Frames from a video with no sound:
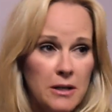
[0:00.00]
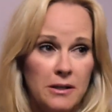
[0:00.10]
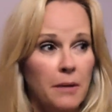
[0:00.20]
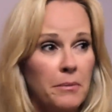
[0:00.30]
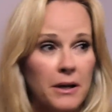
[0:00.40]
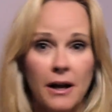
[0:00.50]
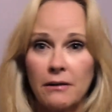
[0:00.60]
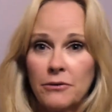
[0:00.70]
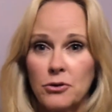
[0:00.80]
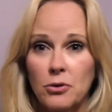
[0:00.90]
somebody out
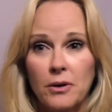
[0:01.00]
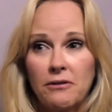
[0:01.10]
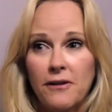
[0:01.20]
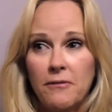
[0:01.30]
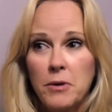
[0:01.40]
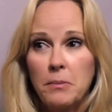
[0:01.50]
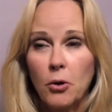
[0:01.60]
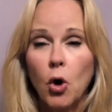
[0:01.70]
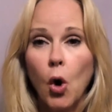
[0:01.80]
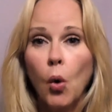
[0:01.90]
of those 25
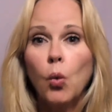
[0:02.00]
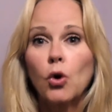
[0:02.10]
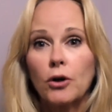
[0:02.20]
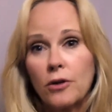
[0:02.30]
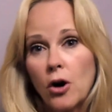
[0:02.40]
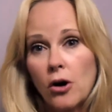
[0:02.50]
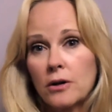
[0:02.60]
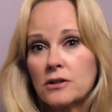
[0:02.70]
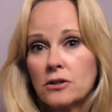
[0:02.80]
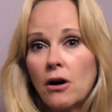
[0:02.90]
people worked the
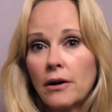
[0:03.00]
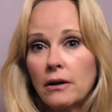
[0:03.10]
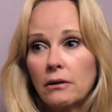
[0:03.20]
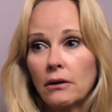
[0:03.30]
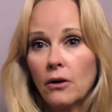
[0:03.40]
hardest on it.